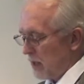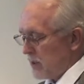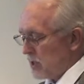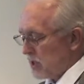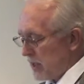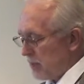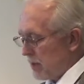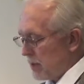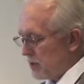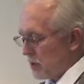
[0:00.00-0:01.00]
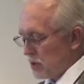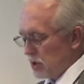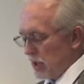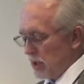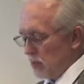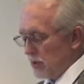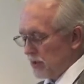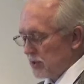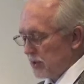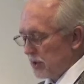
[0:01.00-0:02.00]
The stigma associated with
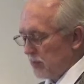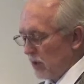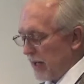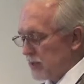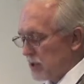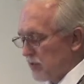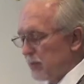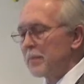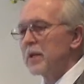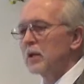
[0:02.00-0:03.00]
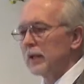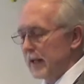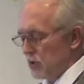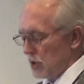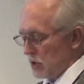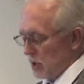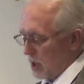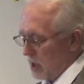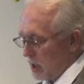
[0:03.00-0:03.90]
the term rises from the Middle Ages,